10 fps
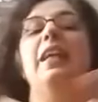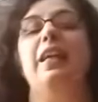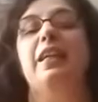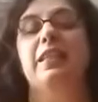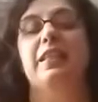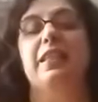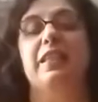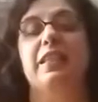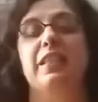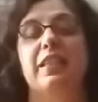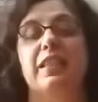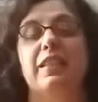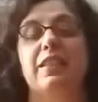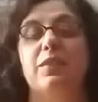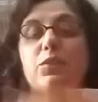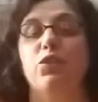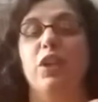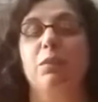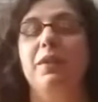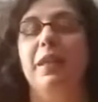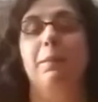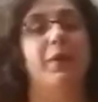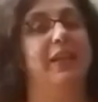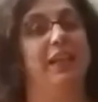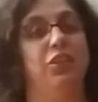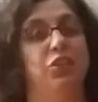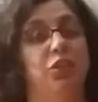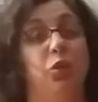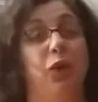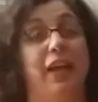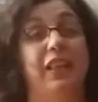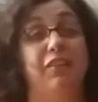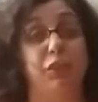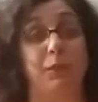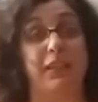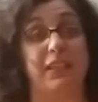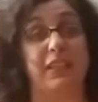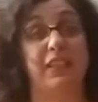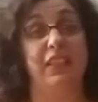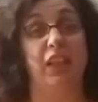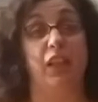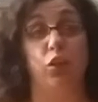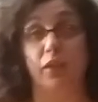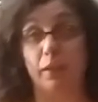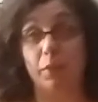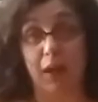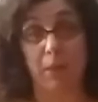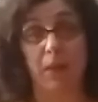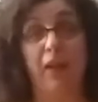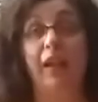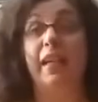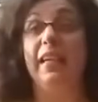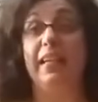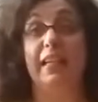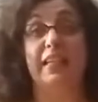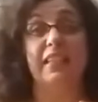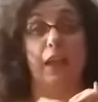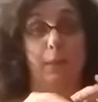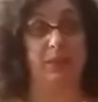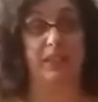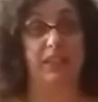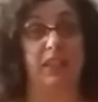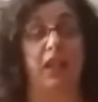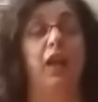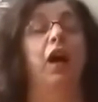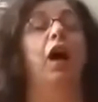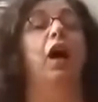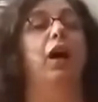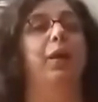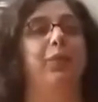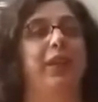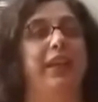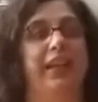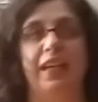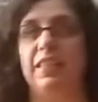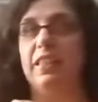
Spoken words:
is this gentleman named Buck Angel, who I love to pieces. Look him up. He is amazing. He has this